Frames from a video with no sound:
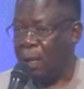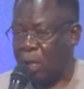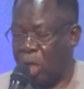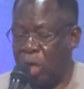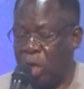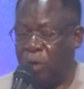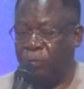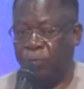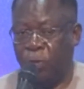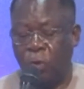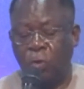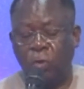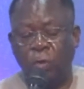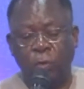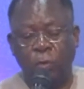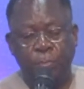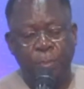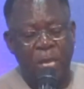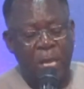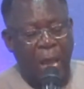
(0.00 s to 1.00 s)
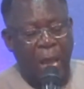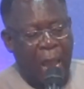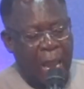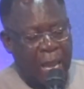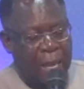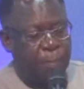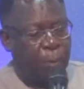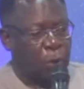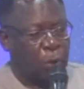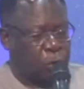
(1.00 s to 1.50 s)
If you be
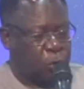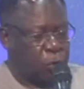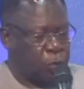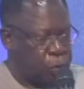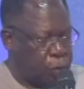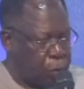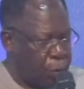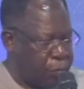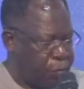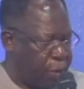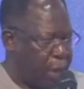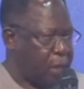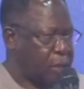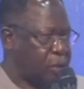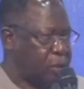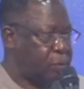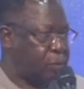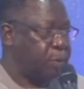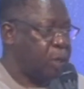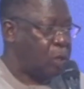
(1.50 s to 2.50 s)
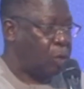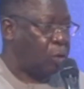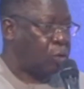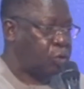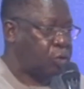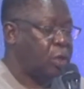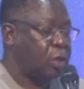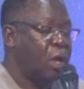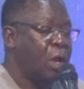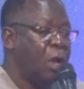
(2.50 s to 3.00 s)
able to do this,
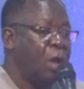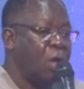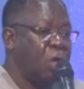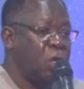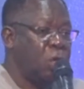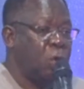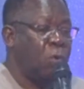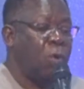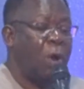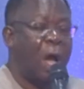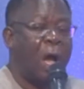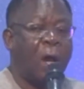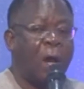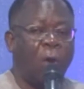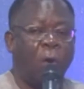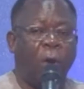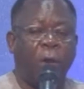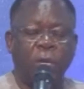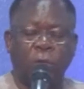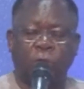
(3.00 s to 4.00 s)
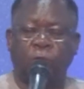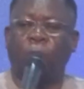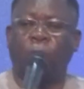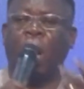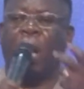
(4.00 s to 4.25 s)
because you are going to